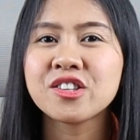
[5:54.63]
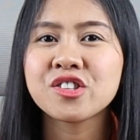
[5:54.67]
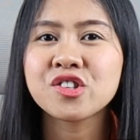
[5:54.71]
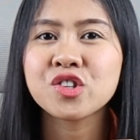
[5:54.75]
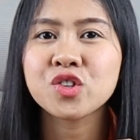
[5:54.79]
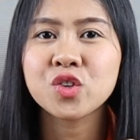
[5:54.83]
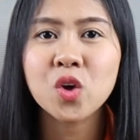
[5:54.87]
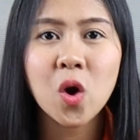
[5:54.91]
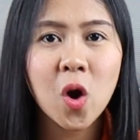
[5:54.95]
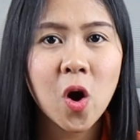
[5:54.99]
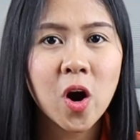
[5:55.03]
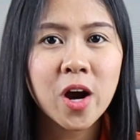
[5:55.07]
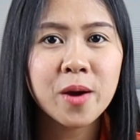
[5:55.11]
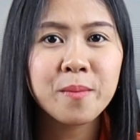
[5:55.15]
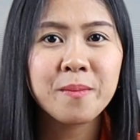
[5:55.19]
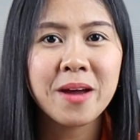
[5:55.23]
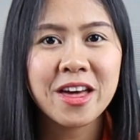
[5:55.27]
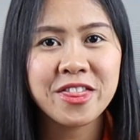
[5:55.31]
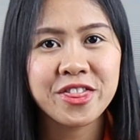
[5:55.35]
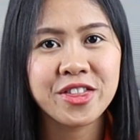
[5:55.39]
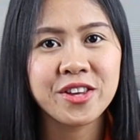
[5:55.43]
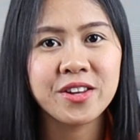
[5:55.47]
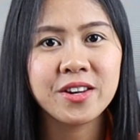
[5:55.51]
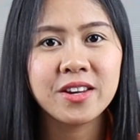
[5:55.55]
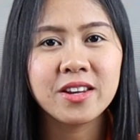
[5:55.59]
STAR
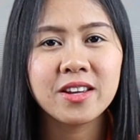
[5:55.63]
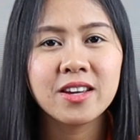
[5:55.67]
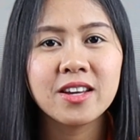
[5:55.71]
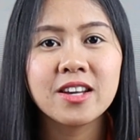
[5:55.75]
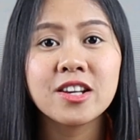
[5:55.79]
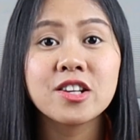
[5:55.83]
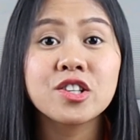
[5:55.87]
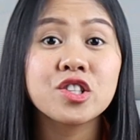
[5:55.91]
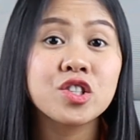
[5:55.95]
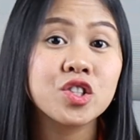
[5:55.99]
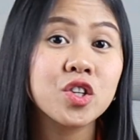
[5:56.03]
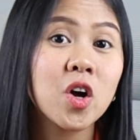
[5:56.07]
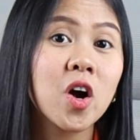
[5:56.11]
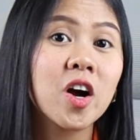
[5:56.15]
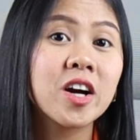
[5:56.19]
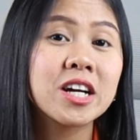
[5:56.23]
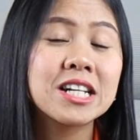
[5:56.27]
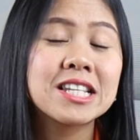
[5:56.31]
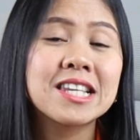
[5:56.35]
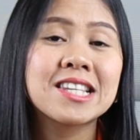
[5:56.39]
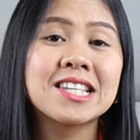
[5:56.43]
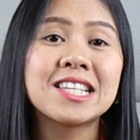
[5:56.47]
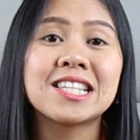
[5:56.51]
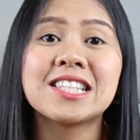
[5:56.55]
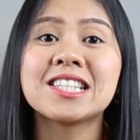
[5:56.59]
method. STAR
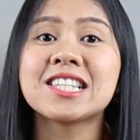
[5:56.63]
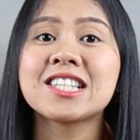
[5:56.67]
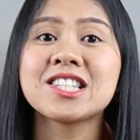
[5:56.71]
as in